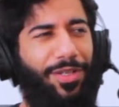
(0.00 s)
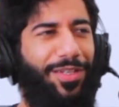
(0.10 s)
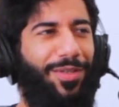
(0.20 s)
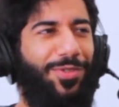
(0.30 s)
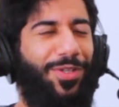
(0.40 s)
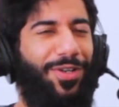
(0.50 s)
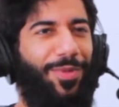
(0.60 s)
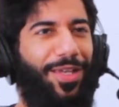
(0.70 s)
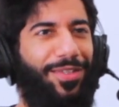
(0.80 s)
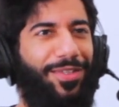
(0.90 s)
I'm sorry,
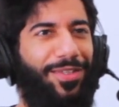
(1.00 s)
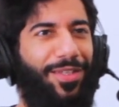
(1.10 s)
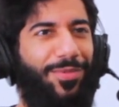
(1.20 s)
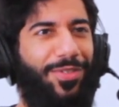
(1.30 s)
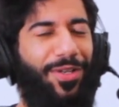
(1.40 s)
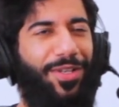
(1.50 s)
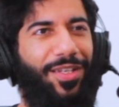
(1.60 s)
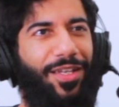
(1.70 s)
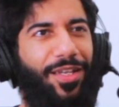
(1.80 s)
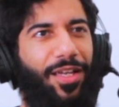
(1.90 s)
man. I'm sorry.
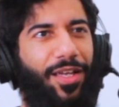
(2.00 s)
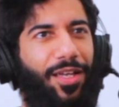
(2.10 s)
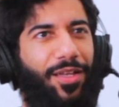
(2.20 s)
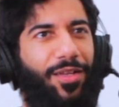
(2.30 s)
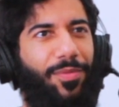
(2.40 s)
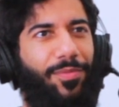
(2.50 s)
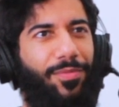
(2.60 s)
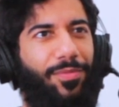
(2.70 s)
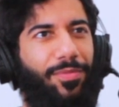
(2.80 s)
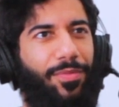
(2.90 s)

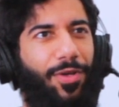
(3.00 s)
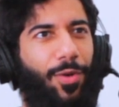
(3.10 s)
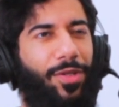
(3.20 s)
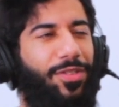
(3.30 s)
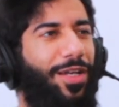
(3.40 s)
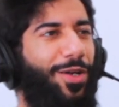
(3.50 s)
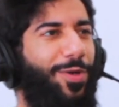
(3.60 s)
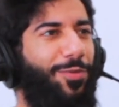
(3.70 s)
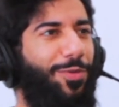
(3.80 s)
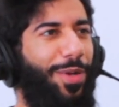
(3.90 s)
Um, going to Dairy
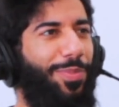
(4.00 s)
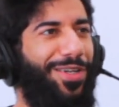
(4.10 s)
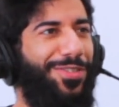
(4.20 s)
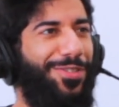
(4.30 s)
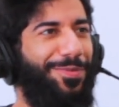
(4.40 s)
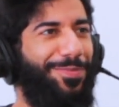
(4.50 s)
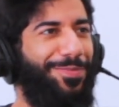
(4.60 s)
Queen with my parents.